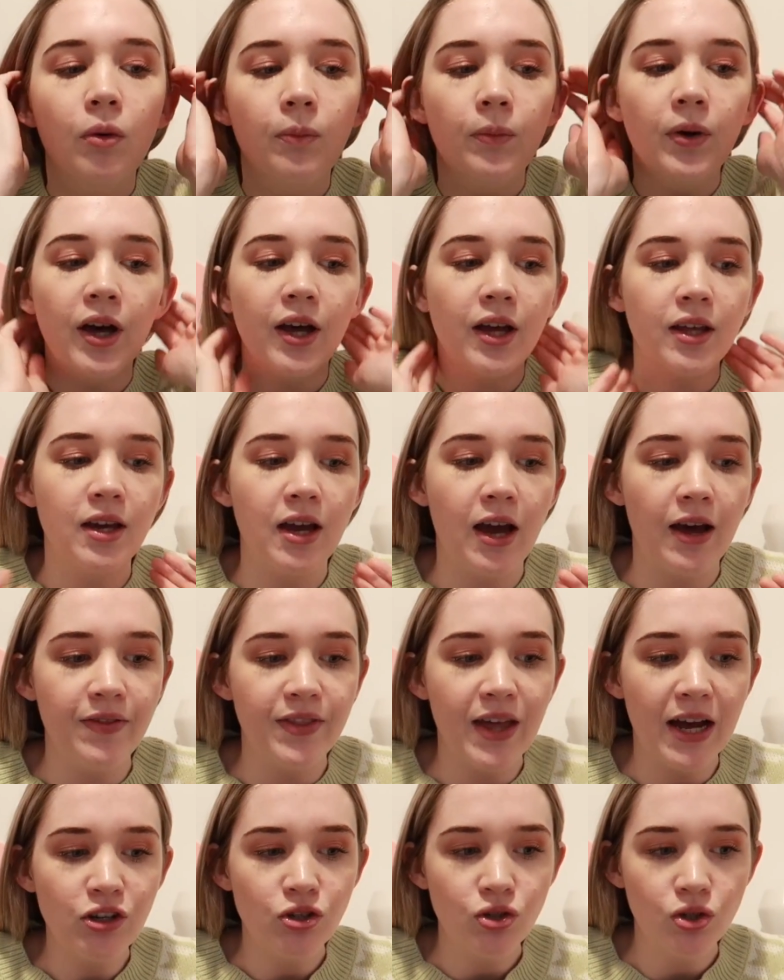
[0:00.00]
But yeah,
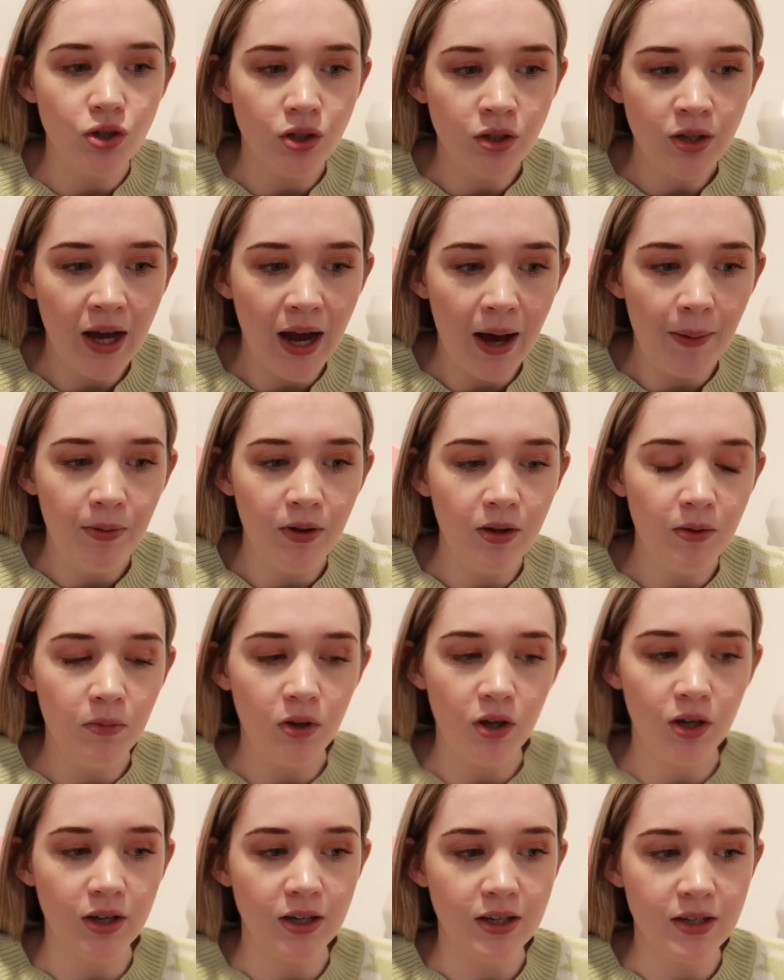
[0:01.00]
that shouldn't happen
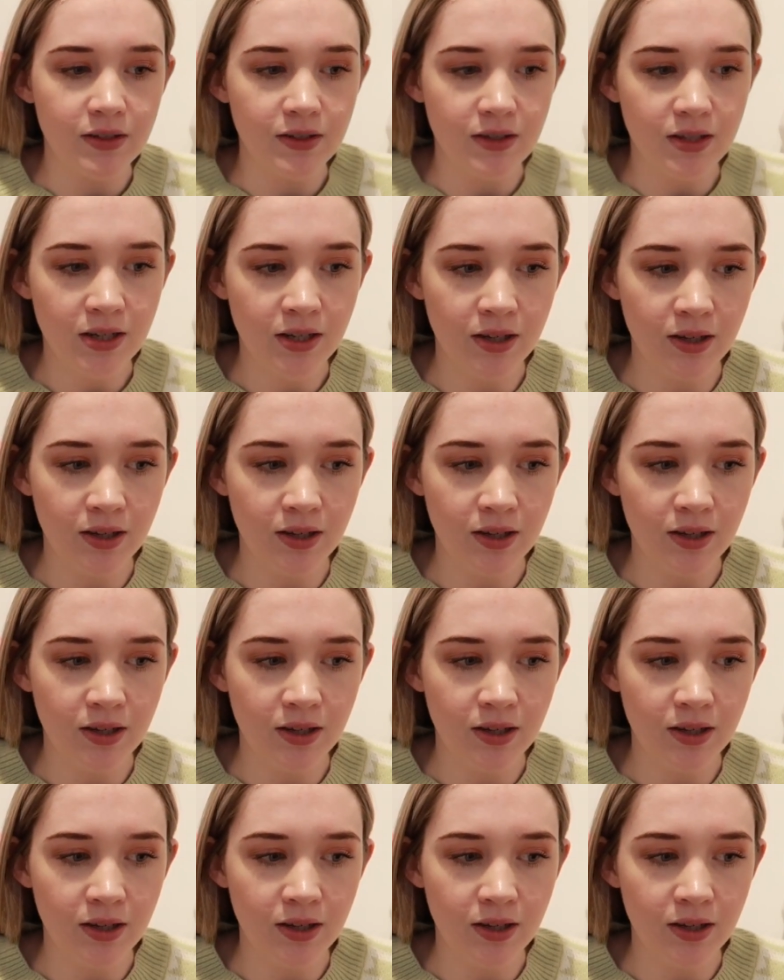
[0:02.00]
because